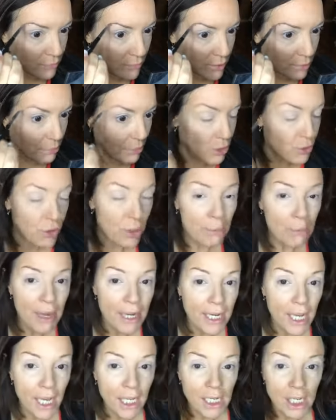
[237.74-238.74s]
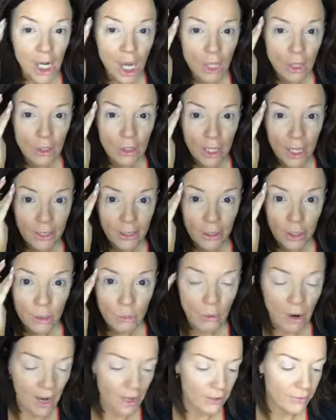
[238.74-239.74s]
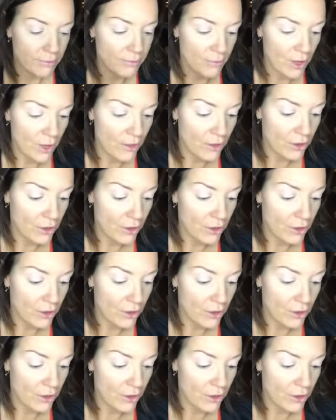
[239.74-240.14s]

But you can pick any color liner you want. And there